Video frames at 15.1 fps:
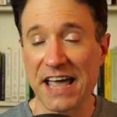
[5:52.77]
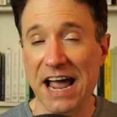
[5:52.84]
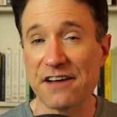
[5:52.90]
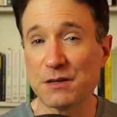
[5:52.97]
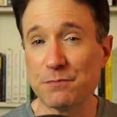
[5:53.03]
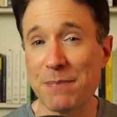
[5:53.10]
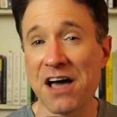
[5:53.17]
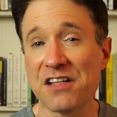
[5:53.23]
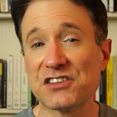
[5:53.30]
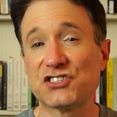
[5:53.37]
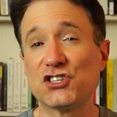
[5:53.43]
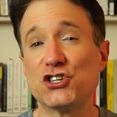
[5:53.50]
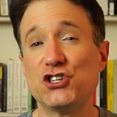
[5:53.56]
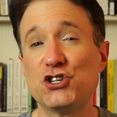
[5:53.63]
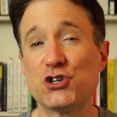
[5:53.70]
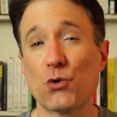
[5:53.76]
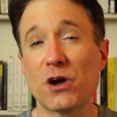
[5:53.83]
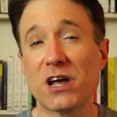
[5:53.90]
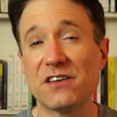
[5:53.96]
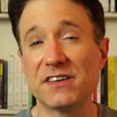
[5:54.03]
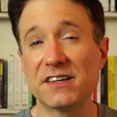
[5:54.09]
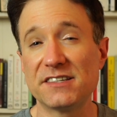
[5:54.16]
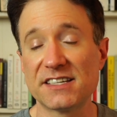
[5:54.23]
They have to balance the
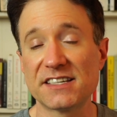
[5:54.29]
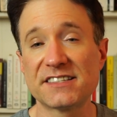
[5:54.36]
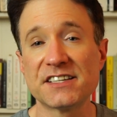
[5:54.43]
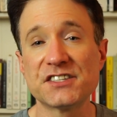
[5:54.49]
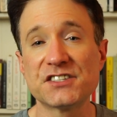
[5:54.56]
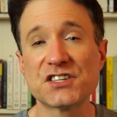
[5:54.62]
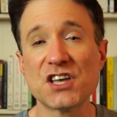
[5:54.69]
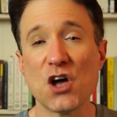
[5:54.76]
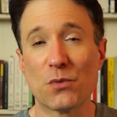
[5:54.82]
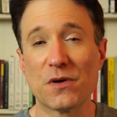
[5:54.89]
joy of existence